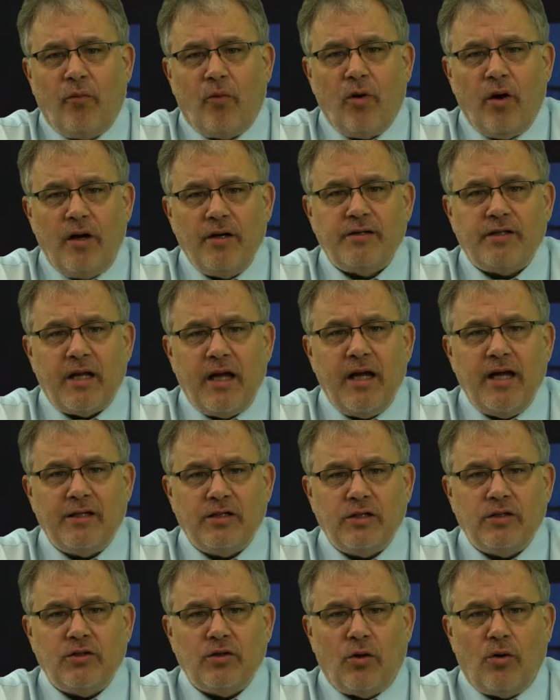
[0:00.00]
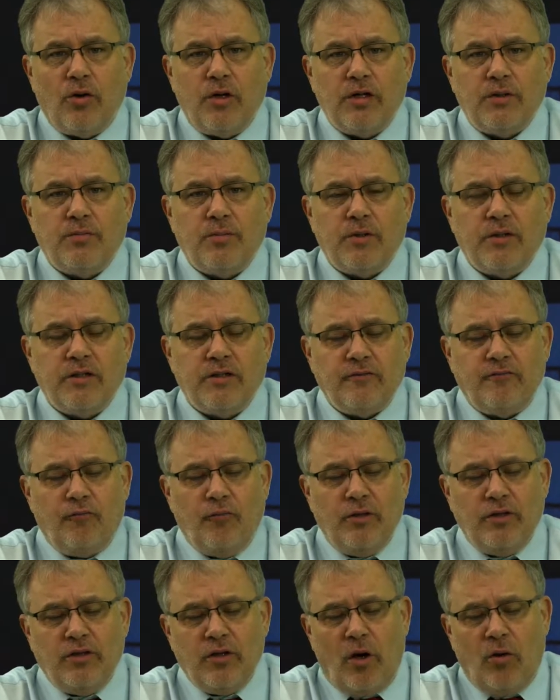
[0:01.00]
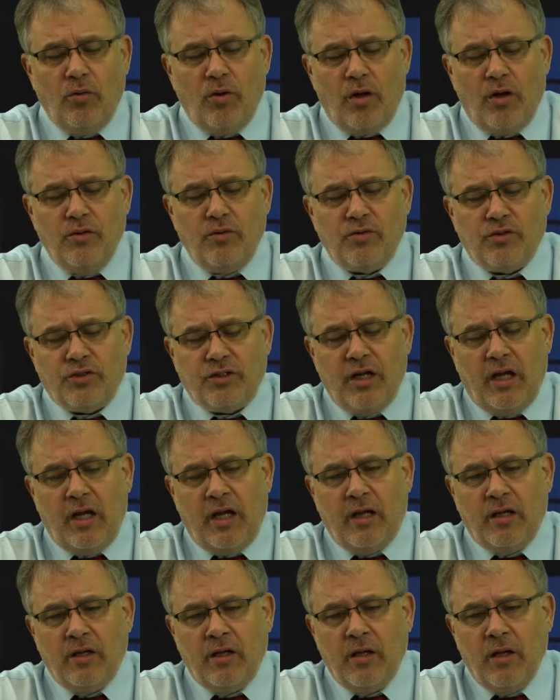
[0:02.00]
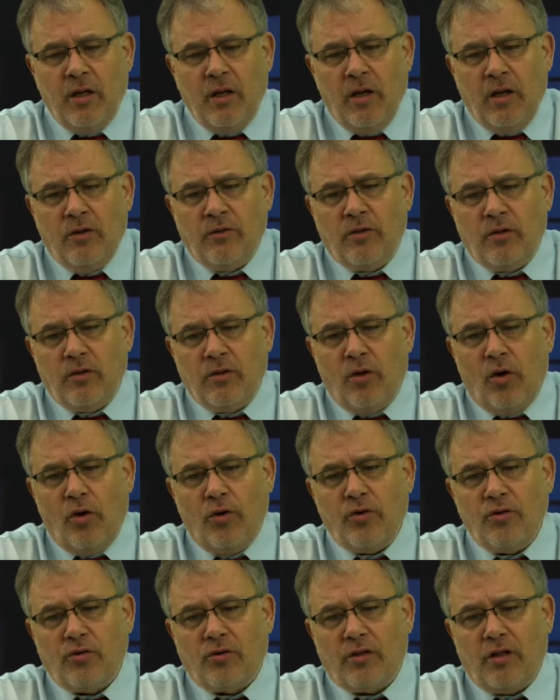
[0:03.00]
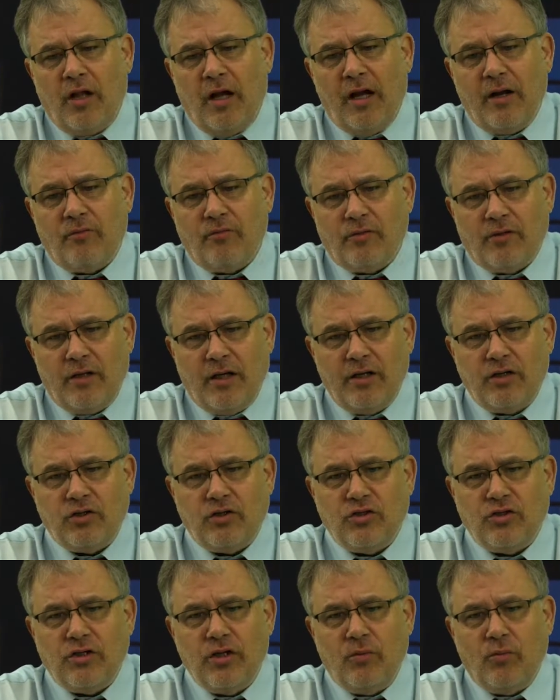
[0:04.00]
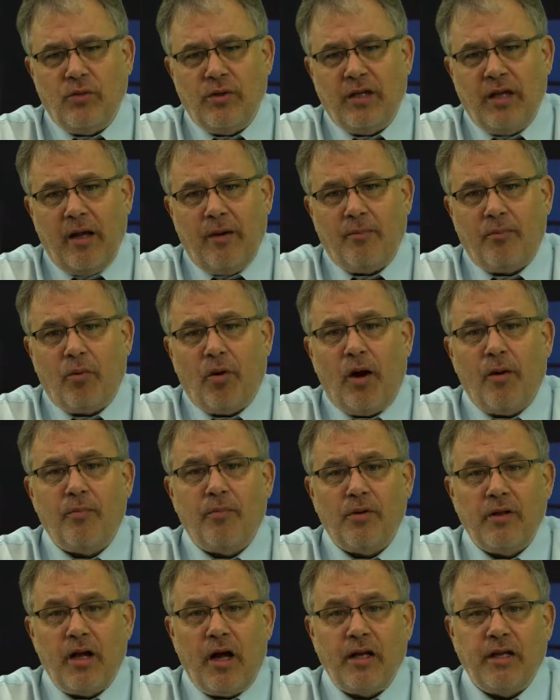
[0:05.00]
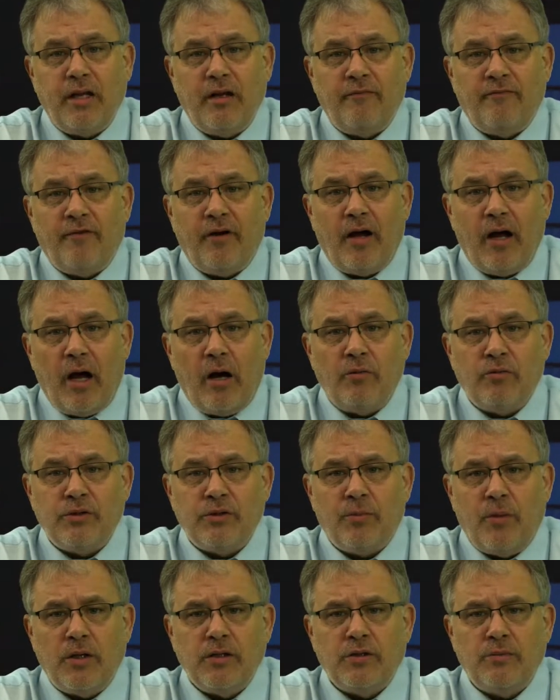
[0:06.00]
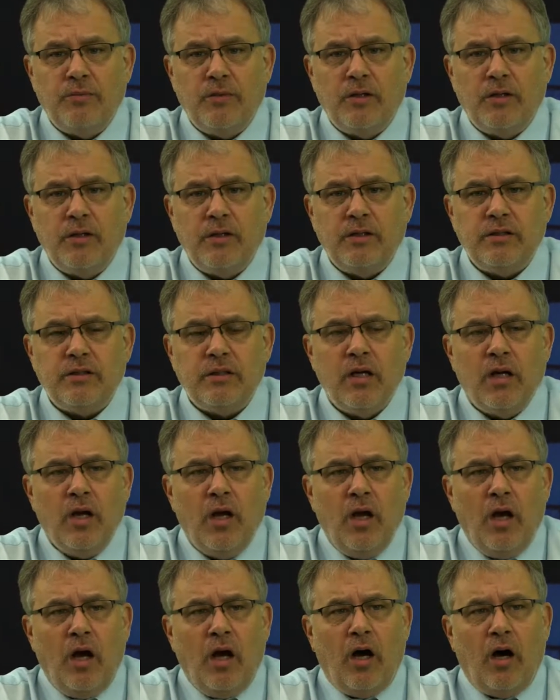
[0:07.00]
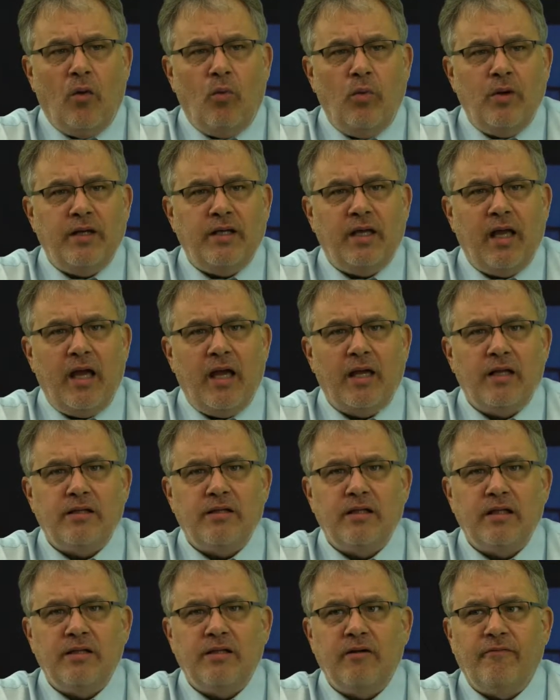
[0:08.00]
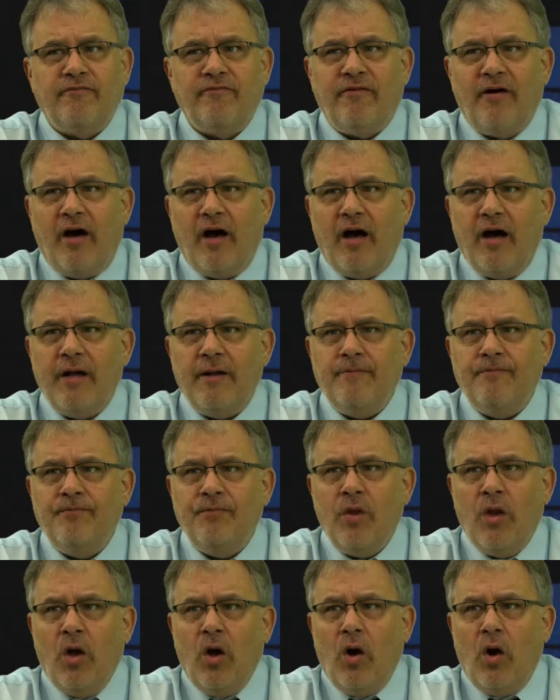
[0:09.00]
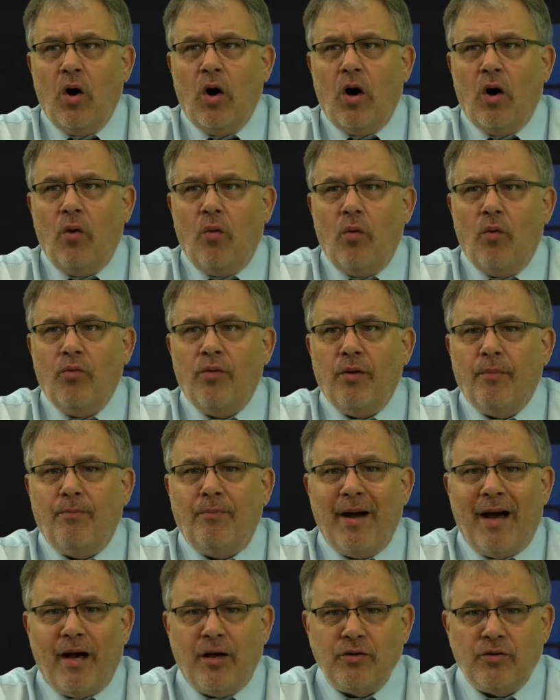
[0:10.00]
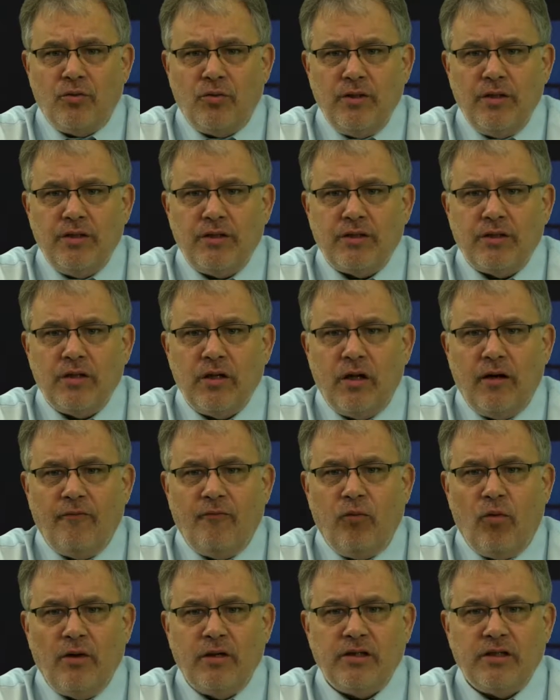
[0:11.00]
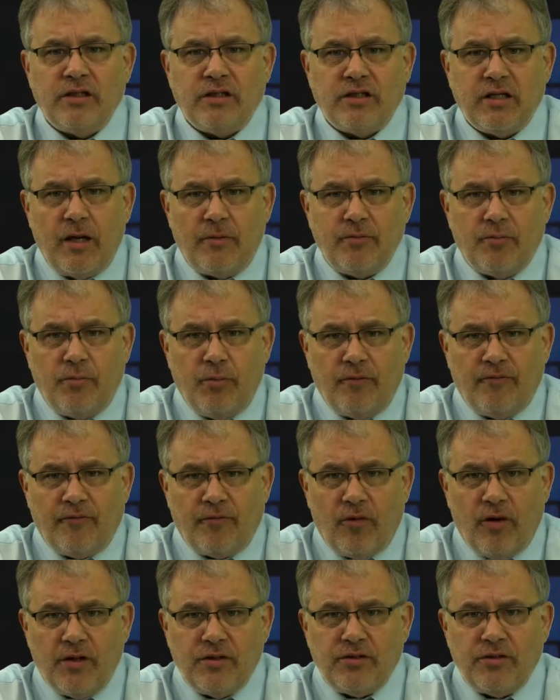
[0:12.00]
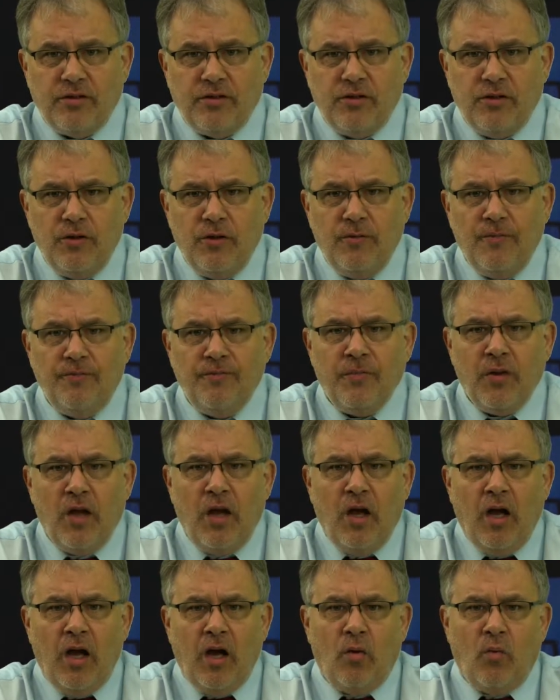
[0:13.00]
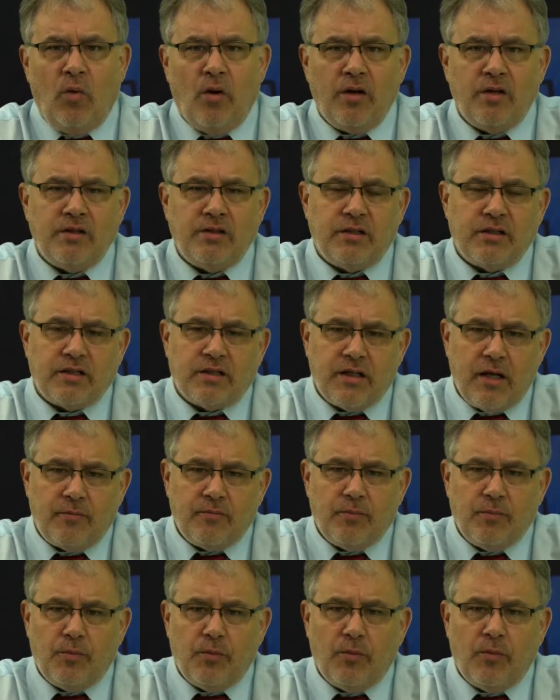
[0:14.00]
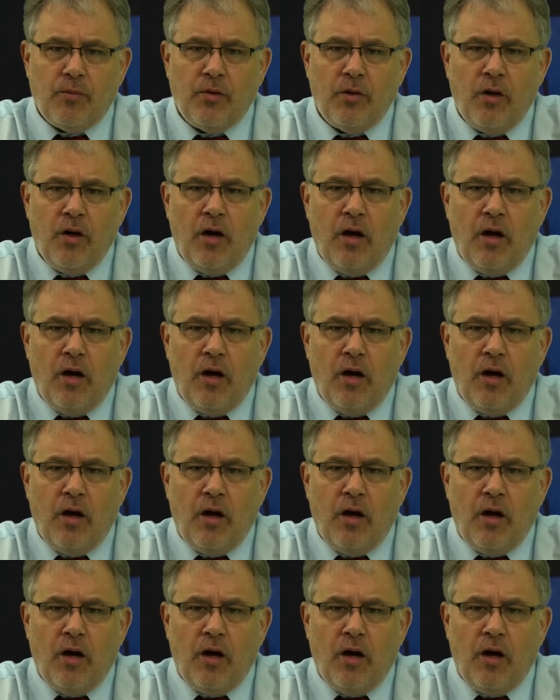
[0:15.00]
for us as attorneys, because if we don't understand the lawyer-client relationship, we can't properly identify our responsibilities. We can't define the boundaries of what is acceptable for us to do and what is acceptable